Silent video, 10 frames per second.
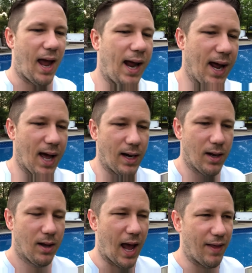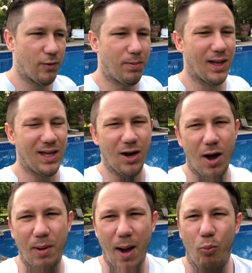And they'll be like,
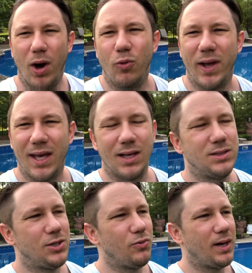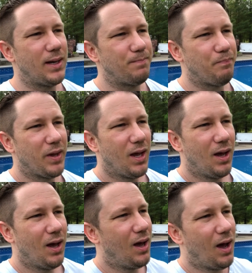I'm 1 week into it.
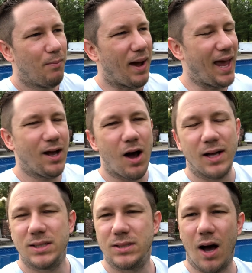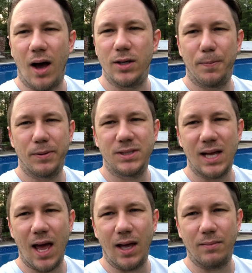My ACOS is
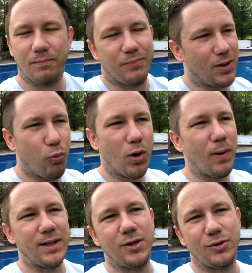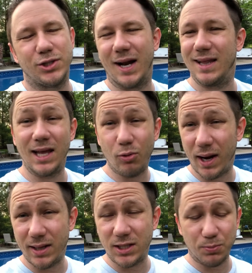100%. What do I do? Should I
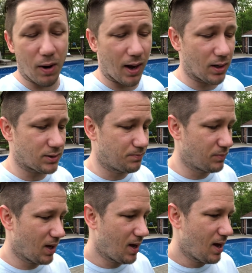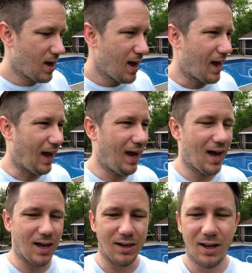liquidate this product?
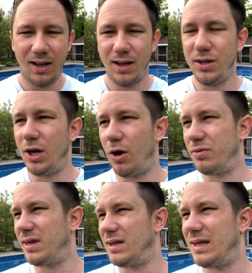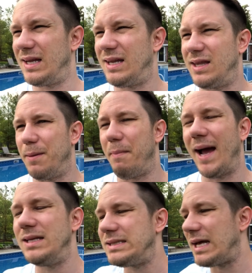And, the
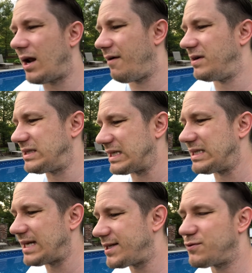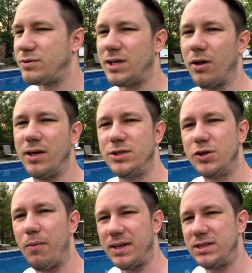mindset of a successful seller is
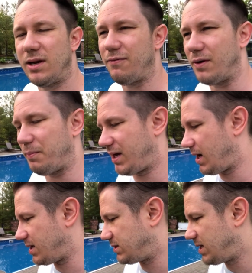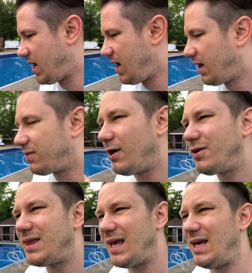so much different, because
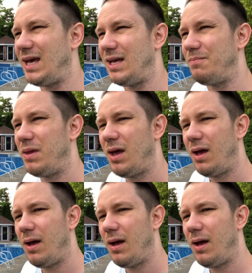they're thinking,